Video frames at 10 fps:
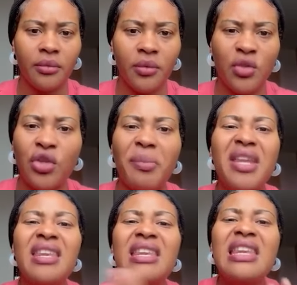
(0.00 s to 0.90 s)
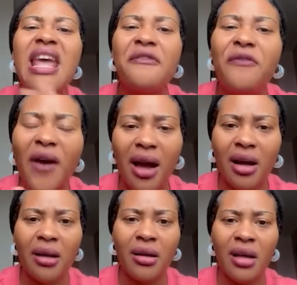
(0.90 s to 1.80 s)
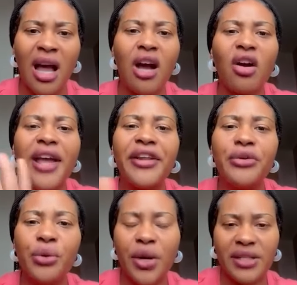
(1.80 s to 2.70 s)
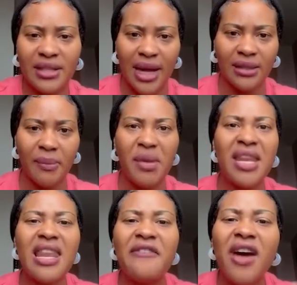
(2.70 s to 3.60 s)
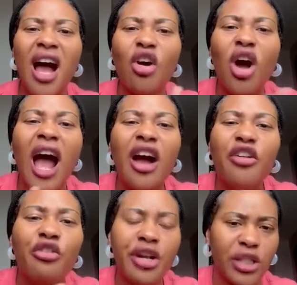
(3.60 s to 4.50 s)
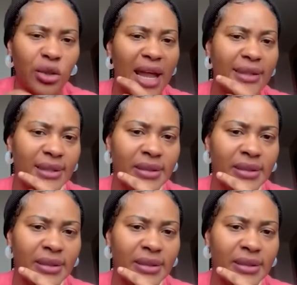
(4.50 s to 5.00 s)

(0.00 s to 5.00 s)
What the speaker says: So me never I go endorse that. Me never I go agree to that.